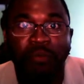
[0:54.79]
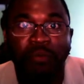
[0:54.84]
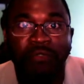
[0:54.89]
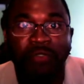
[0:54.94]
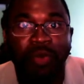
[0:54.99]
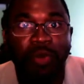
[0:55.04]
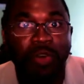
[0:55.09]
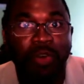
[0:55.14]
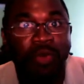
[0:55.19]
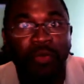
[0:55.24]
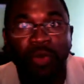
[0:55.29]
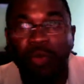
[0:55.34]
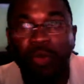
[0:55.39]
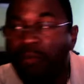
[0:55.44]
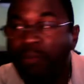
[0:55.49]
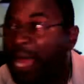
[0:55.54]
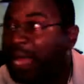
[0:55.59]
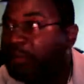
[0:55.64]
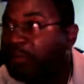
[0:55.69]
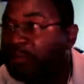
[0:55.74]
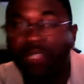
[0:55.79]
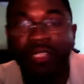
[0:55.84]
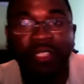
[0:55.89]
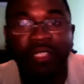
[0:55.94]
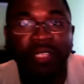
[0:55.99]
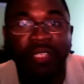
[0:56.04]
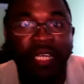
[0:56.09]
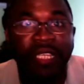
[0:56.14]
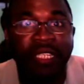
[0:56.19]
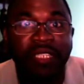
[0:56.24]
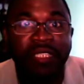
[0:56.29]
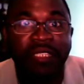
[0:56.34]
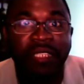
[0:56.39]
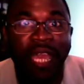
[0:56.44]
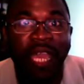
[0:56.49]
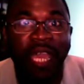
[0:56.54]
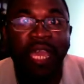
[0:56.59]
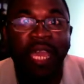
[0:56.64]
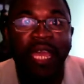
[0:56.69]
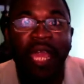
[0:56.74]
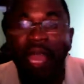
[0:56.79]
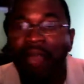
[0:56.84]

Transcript: Before, couldn't understand,